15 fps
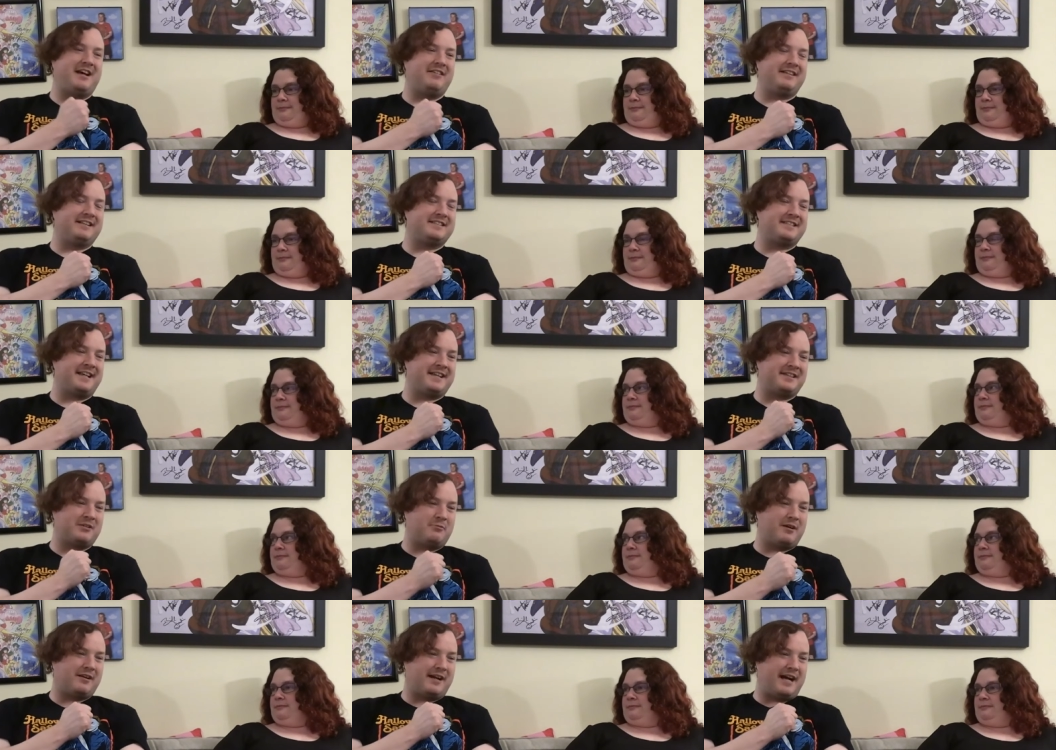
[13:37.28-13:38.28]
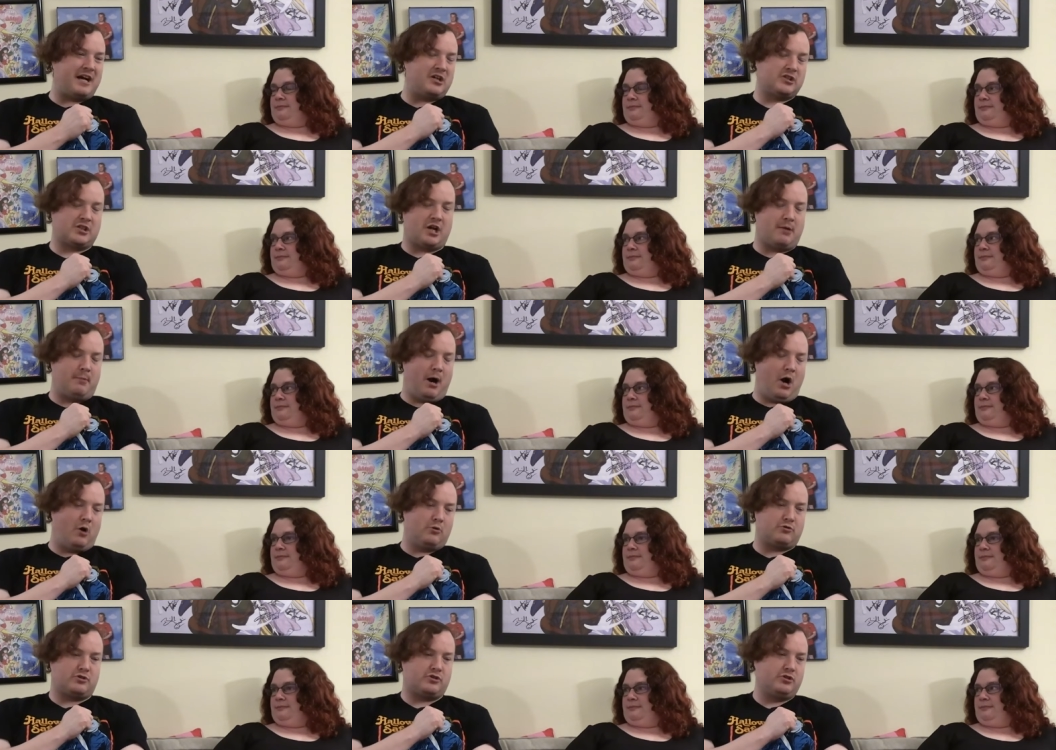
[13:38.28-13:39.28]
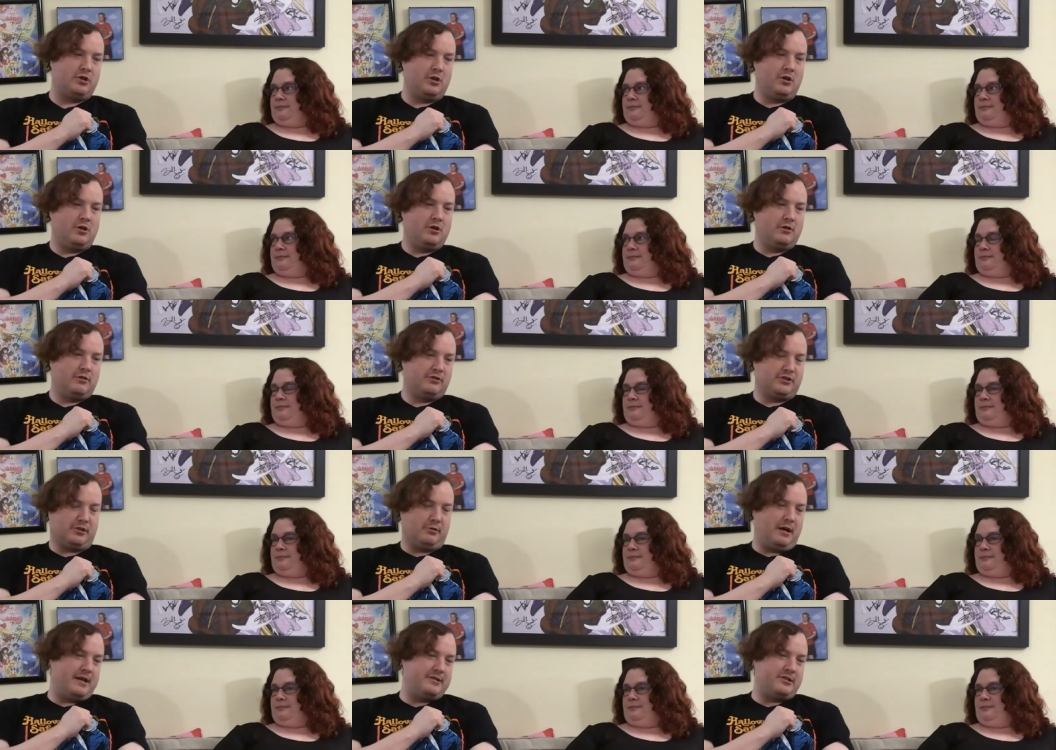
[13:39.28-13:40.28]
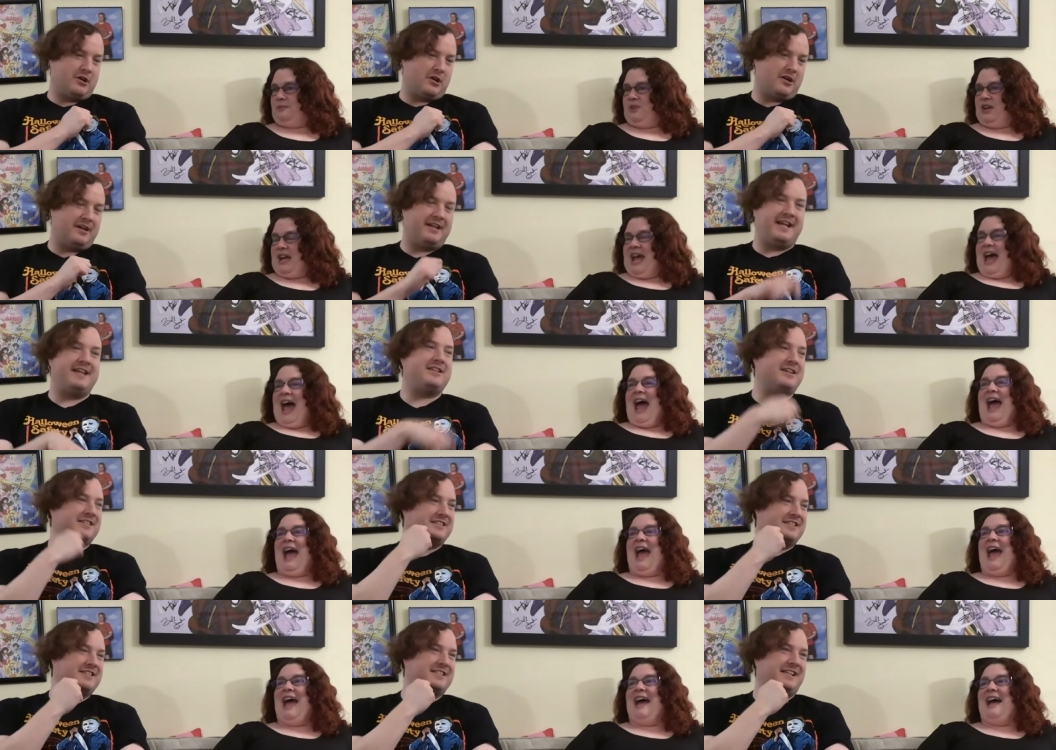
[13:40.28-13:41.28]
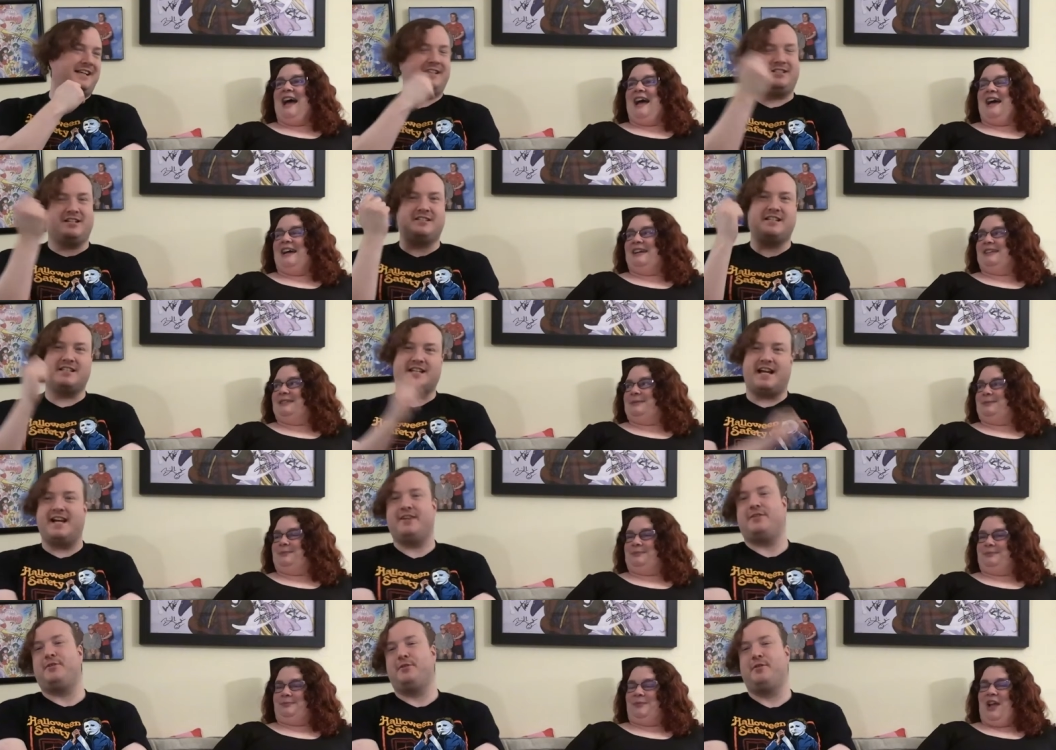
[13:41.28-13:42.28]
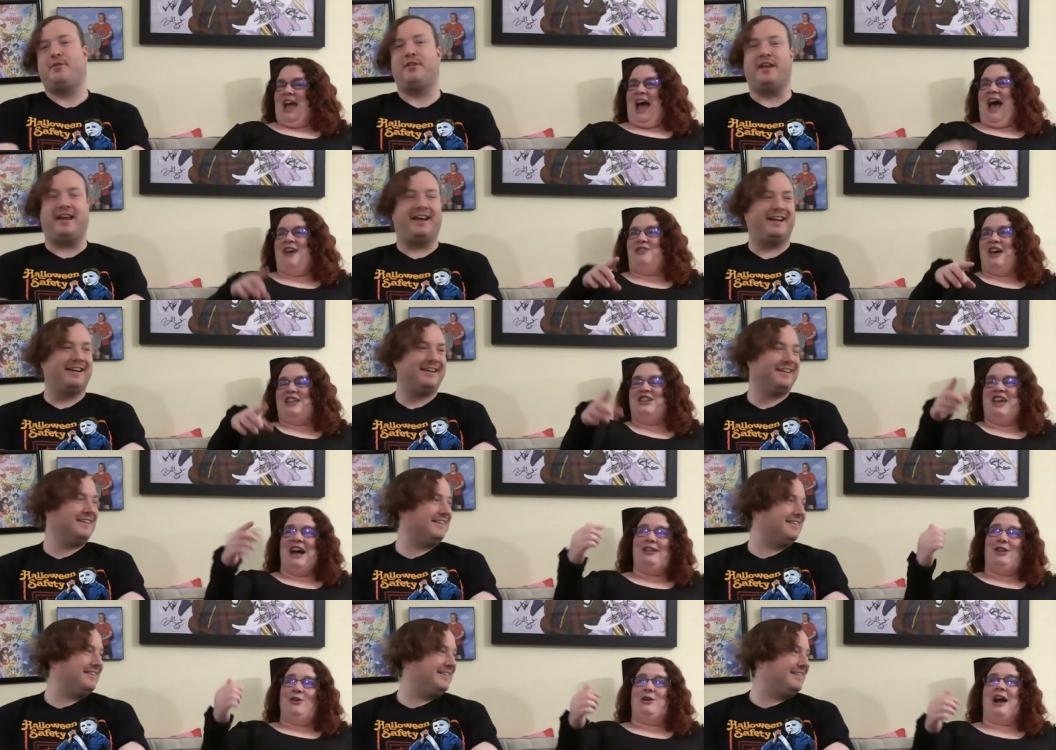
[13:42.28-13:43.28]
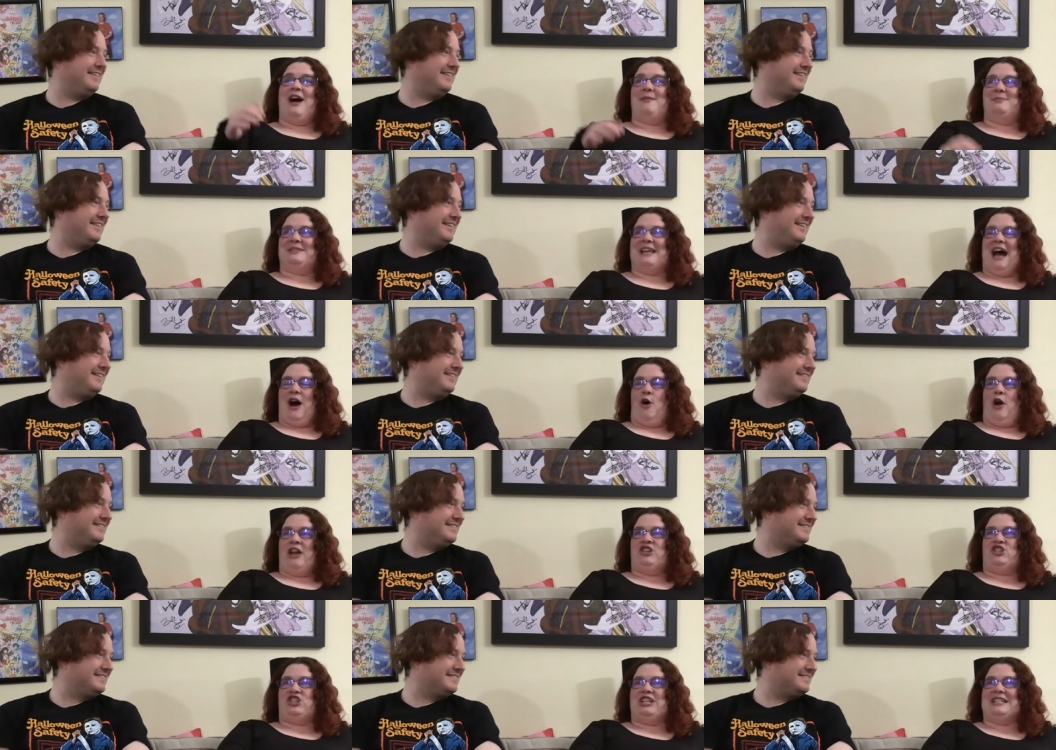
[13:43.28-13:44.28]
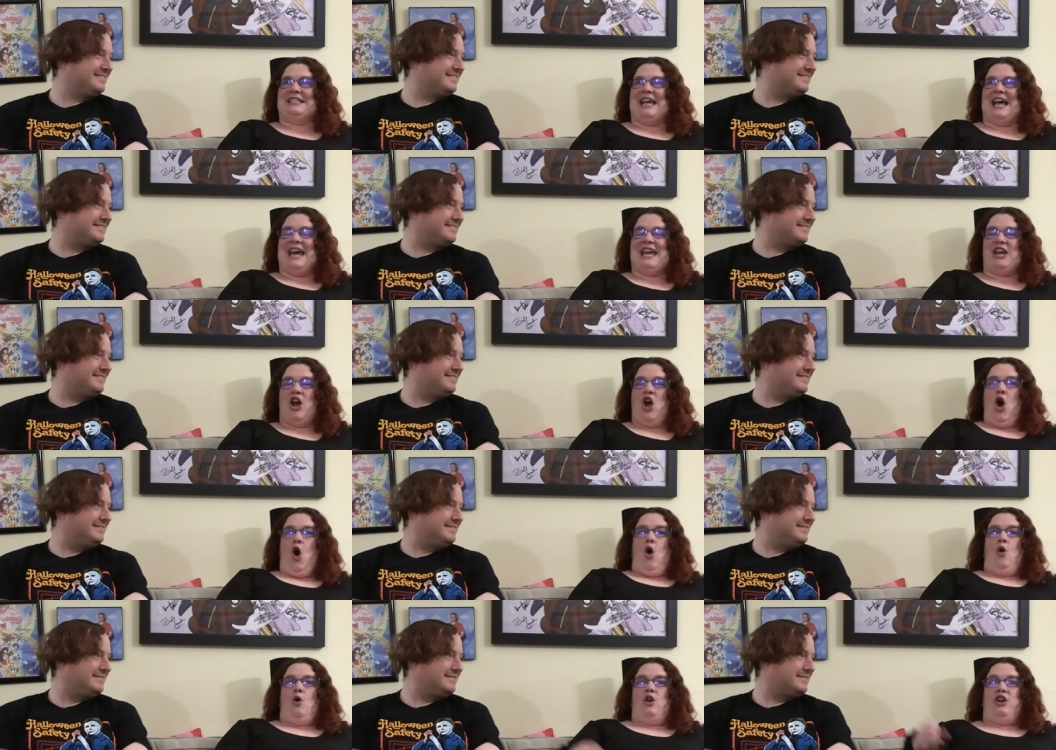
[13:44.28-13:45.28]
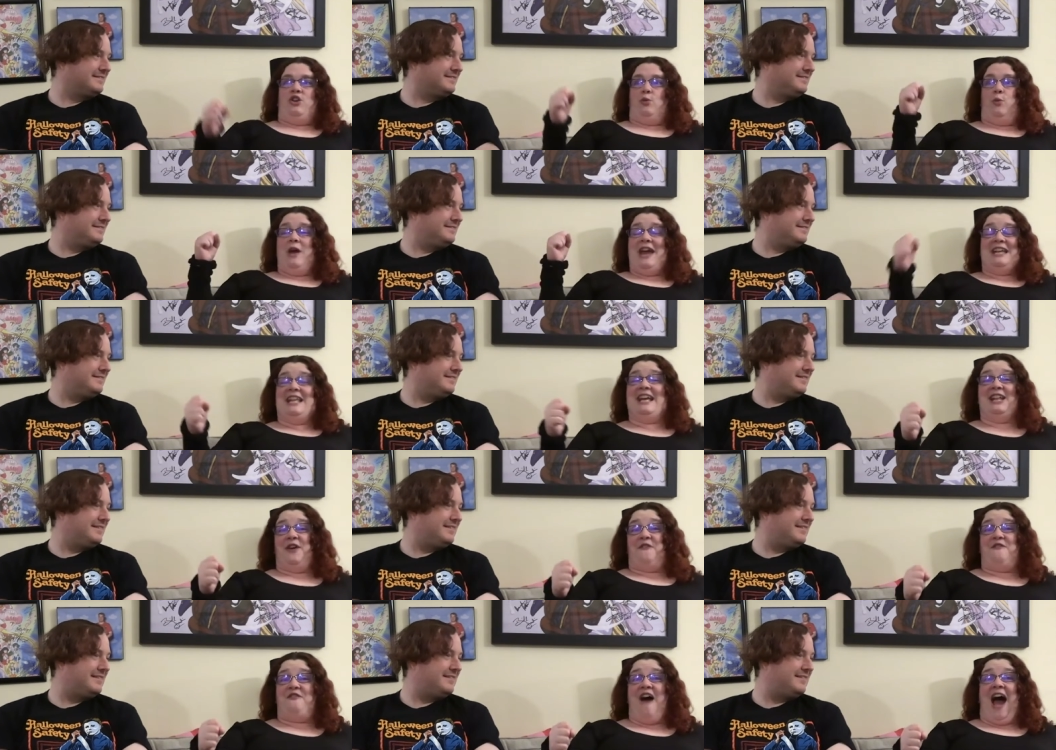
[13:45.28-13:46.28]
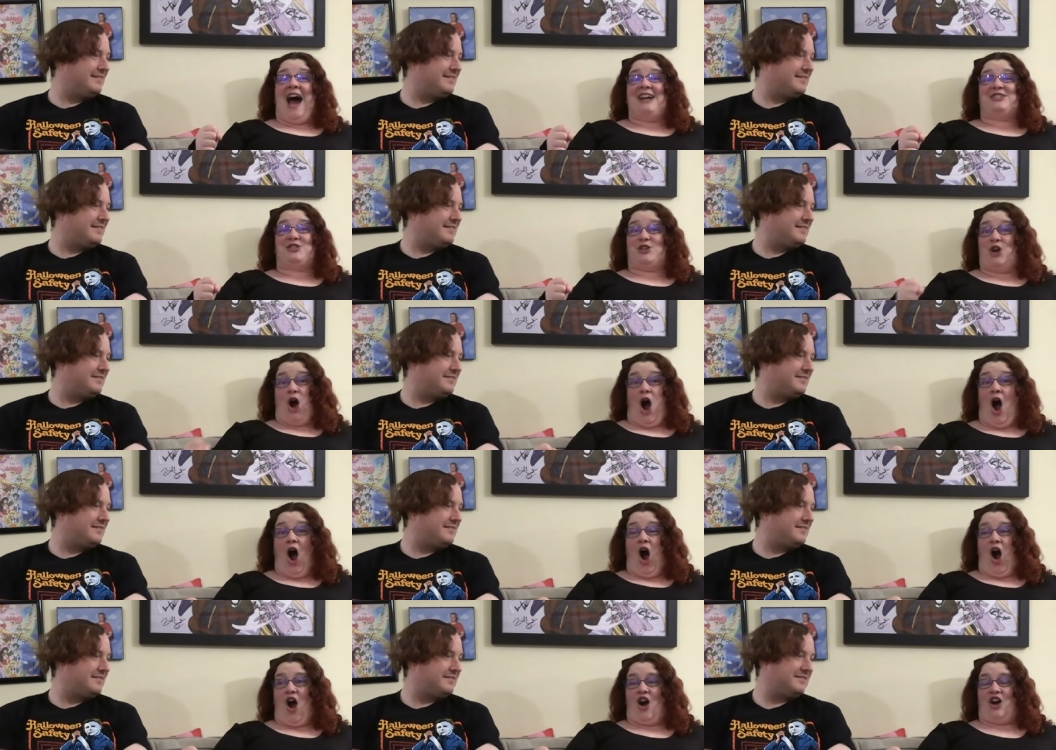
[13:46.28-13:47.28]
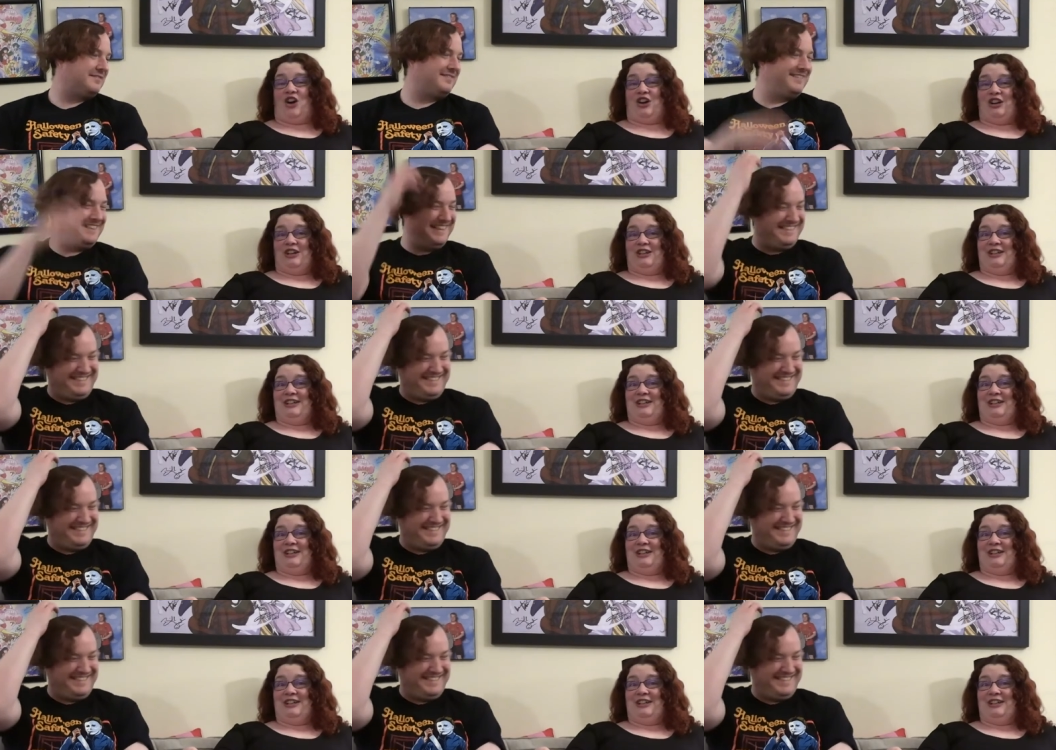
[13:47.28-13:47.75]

Speaker 1: yelling this thing at the warehouse, come out! Surrender! And he does this, does his haiku
Speaker 2: thing. And then Yellow comes out, and she's like, we need a fast car!